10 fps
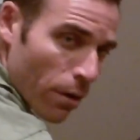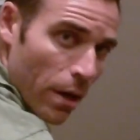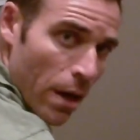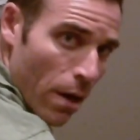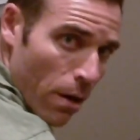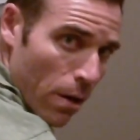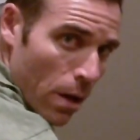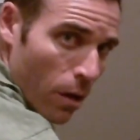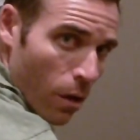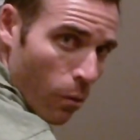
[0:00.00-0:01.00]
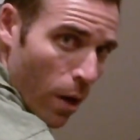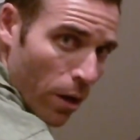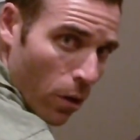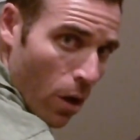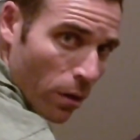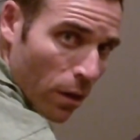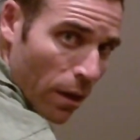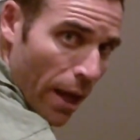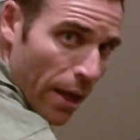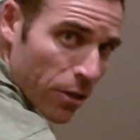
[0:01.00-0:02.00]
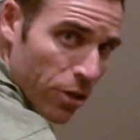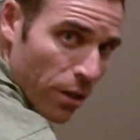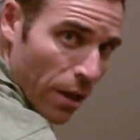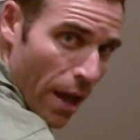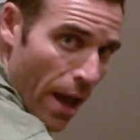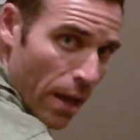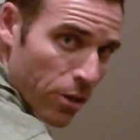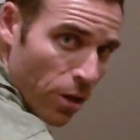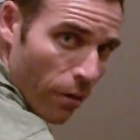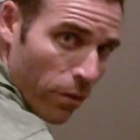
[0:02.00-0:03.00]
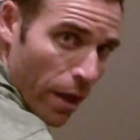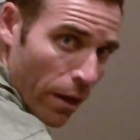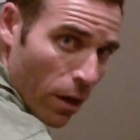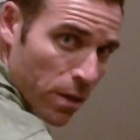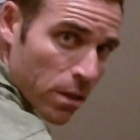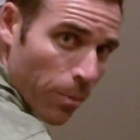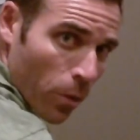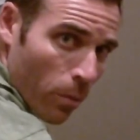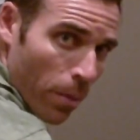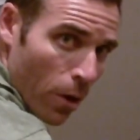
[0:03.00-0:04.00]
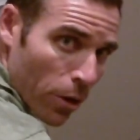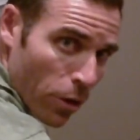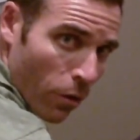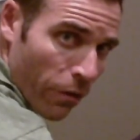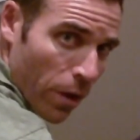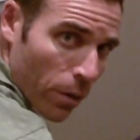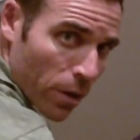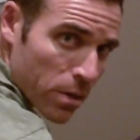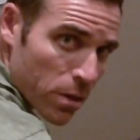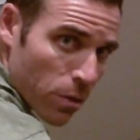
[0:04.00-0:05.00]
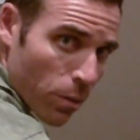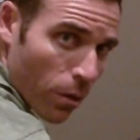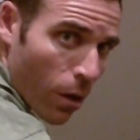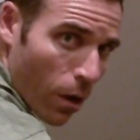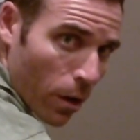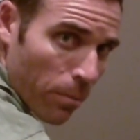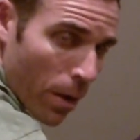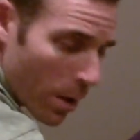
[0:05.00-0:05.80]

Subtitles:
her ear, right along the ledge and the edge of the occipital bone. And you'll feel it because it's a real hard